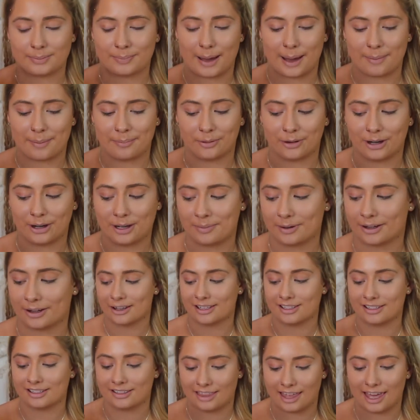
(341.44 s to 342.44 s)
bad boy
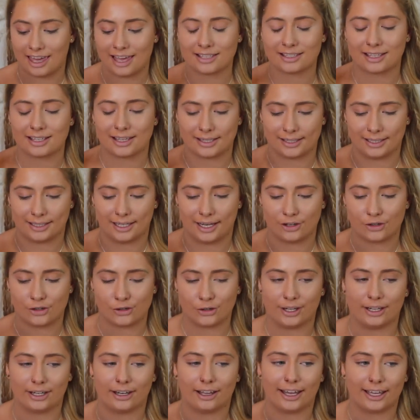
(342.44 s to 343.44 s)
because this is
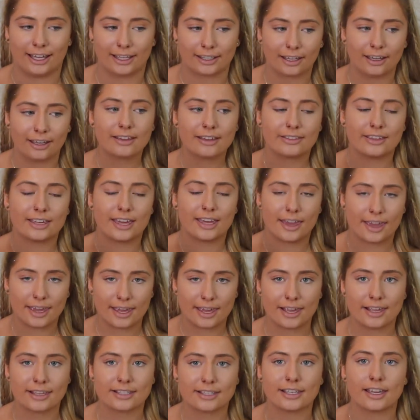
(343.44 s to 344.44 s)
literally like the
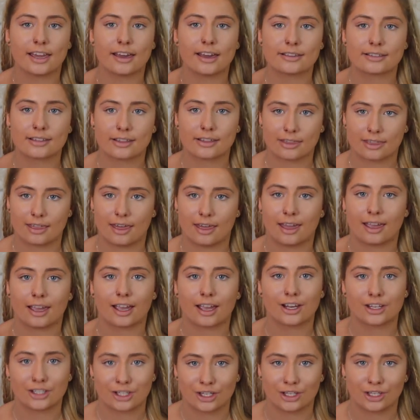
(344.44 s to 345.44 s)
easiest
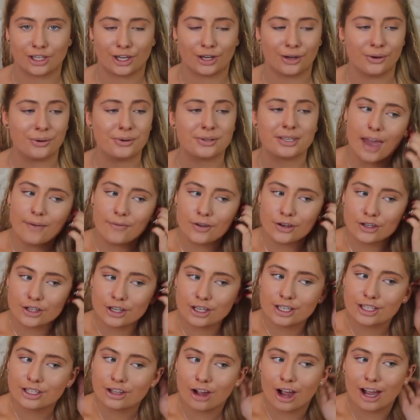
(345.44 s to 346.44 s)
thing to use. If you're
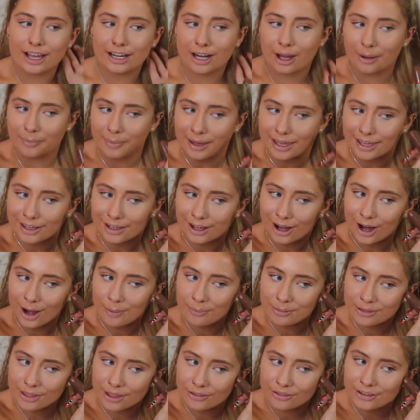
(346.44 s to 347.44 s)
just starting out
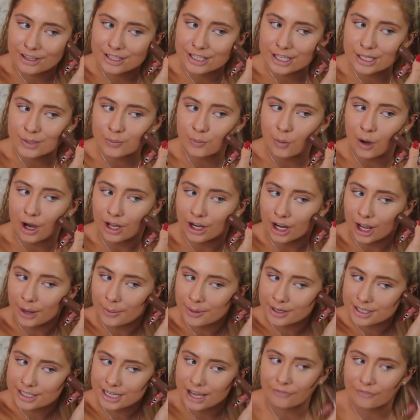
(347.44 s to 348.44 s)
makeup, then this is one I
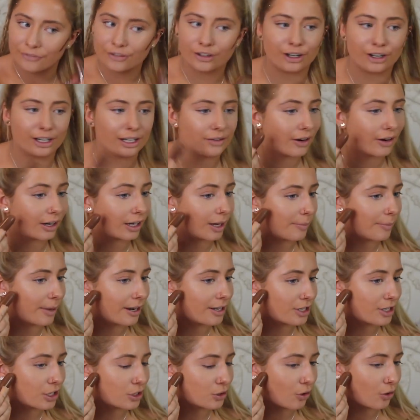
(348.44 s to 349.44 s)
would definitely
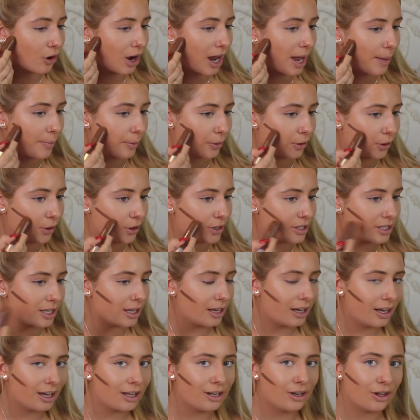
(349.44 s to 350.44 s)
recommend to try because
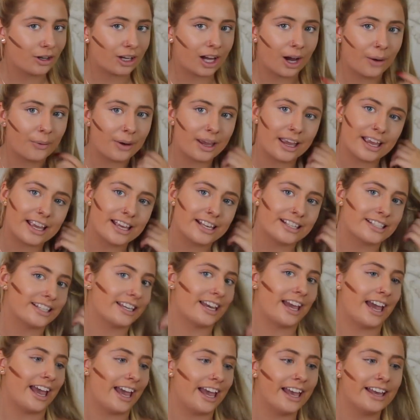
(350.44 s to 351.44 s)
look how
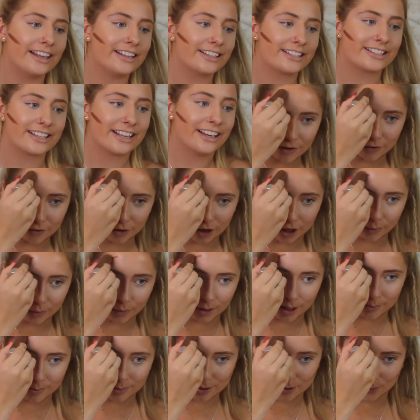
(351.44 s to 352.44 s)
easy it is. I feel like
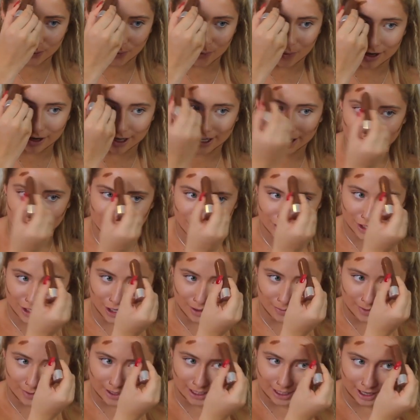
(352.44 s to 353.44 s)
when I'm talking, I just
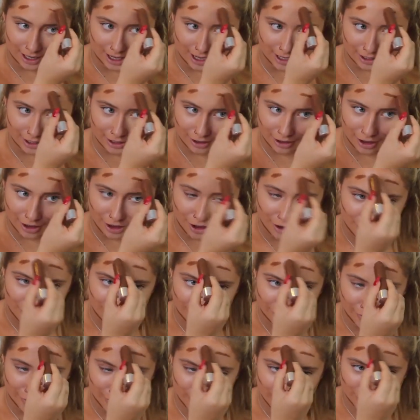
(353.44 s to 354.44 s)
don't really like
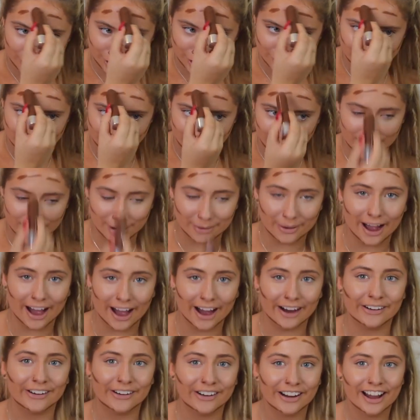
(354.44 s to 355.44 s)
focus very
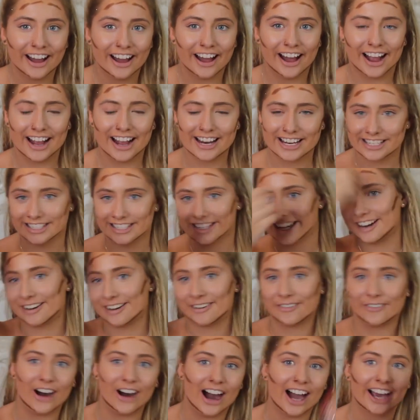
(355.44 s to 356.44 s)
well. I just
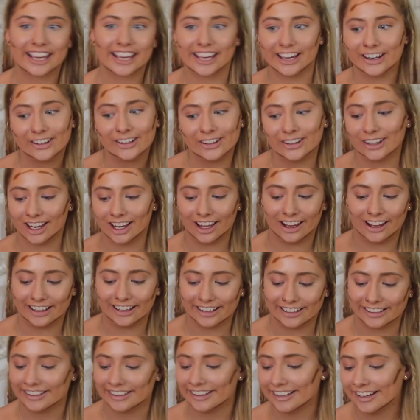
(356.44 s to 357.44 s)
like whack it all
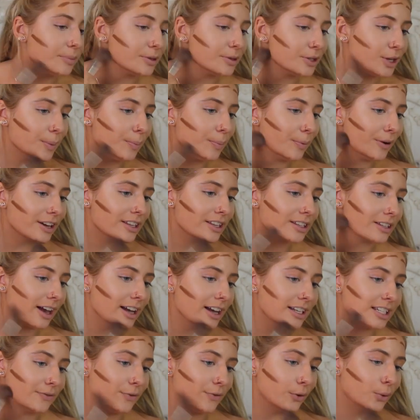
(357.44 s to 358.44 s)
on. I'm super
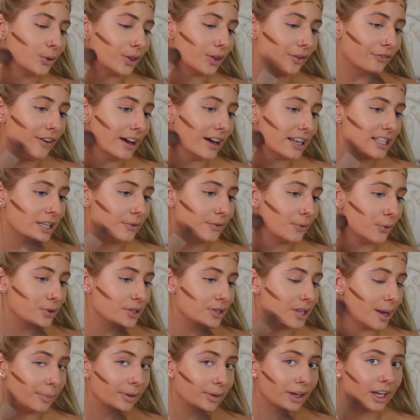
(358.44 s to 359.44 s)
excited for all the
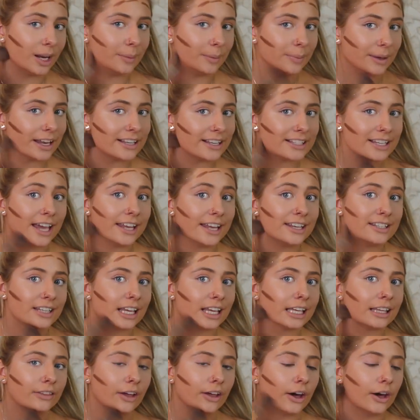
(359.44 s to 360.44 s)
festivals I'm gonna be
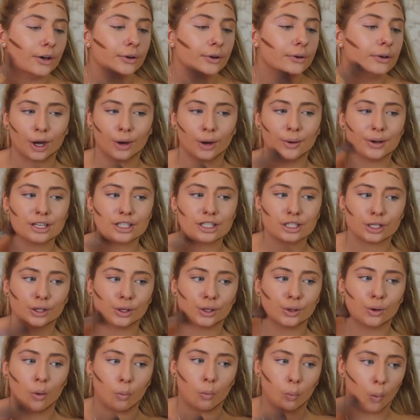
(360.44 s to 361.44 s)
attending though. I'm going
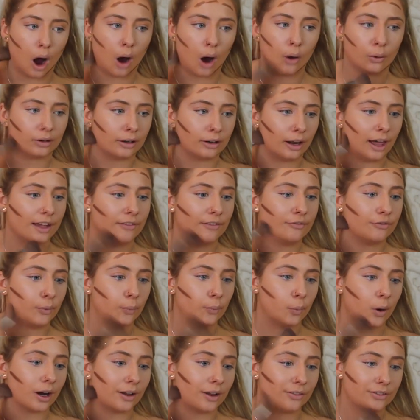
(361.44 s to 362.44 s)
to Wildlife for
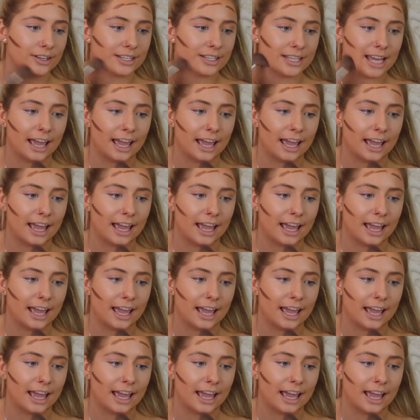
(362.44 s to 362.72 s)
one of the